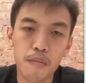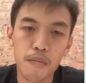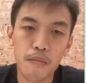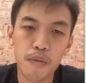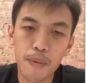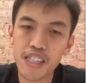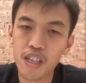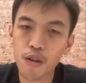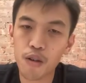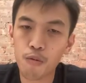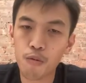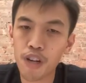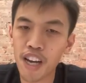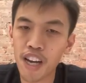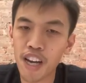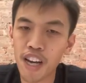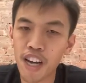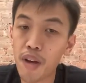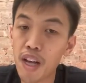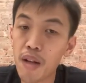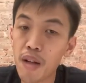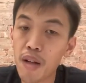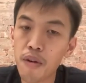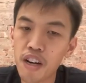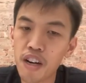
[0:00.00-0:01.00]
But basically, we
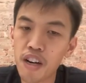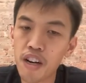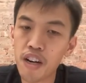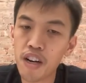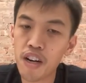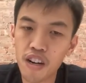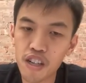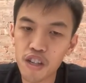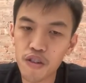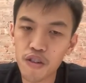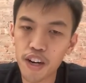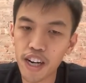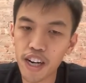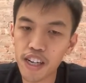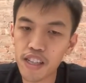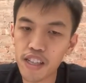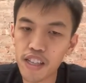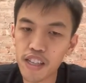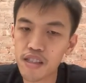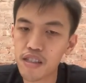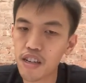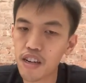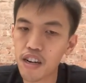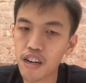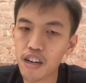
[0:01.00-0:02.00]
have mailbox
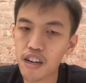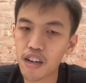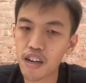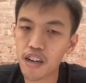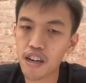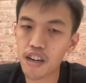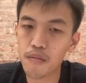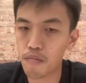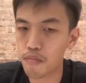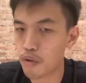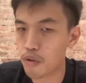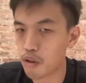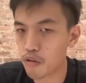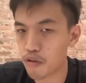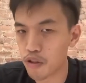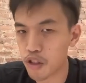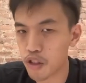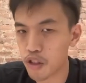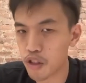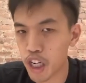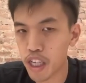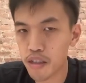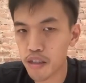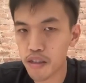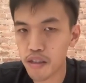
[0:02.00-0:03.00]
contracts on both
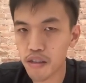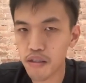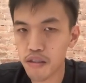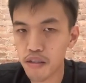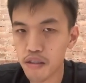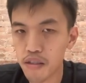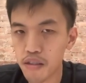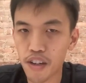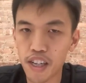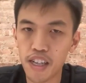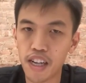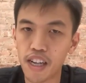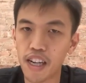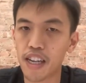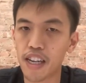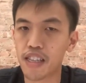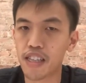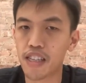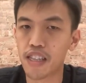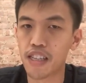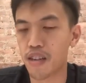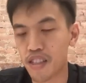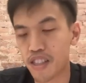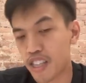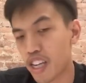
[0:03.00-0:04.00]
chains, right? And
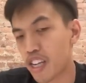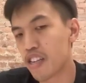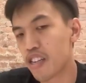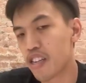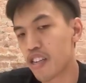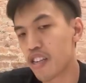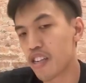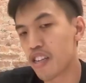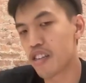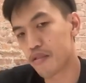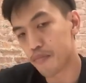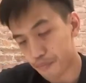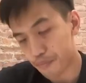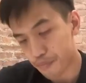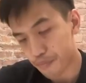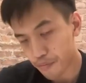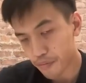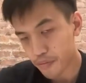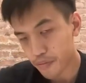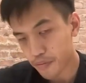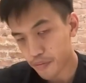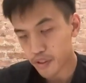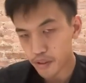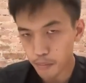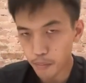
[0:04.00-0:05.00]
as a sender,
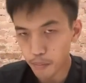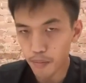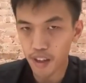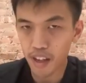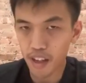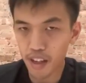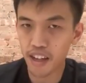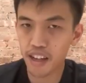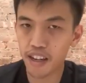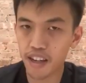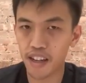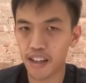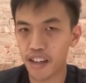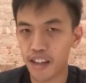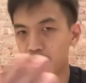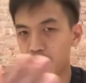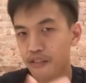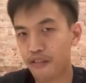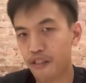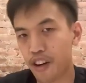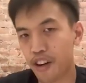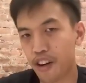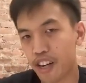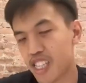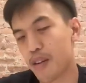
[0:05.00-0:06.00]
and like,
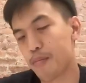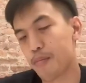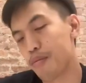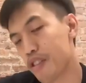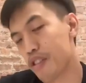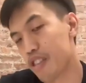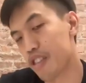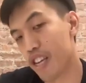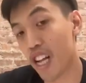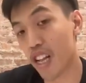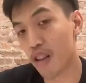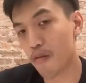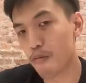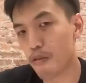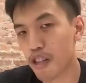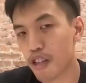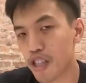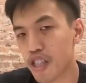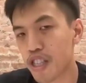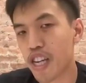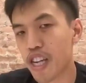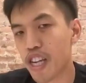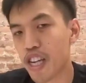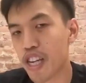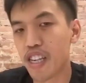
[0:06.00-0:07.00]
for example, the
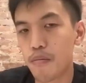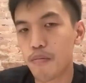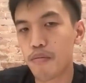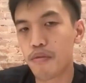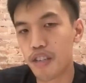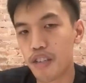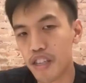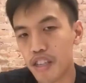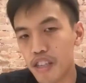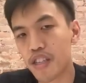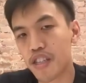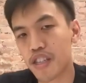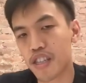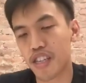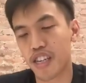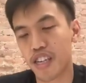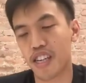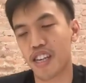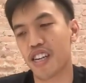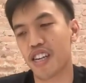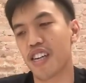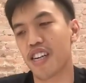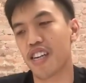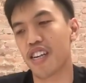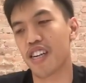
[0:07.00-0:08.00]
L1 standard bridge
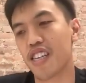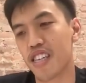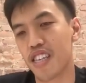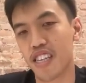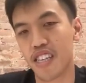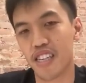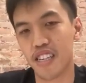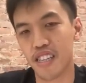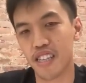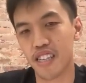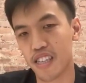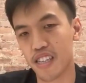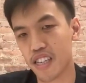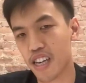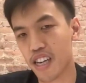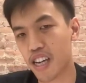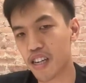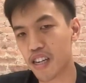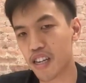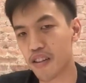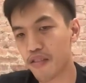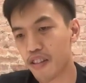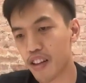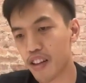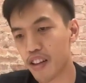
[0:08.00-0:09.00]
in the
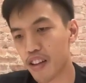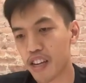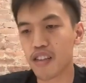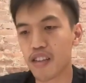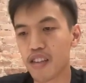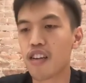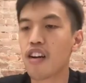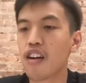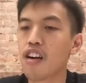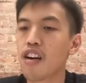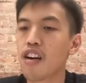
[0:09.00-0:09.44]
kind of like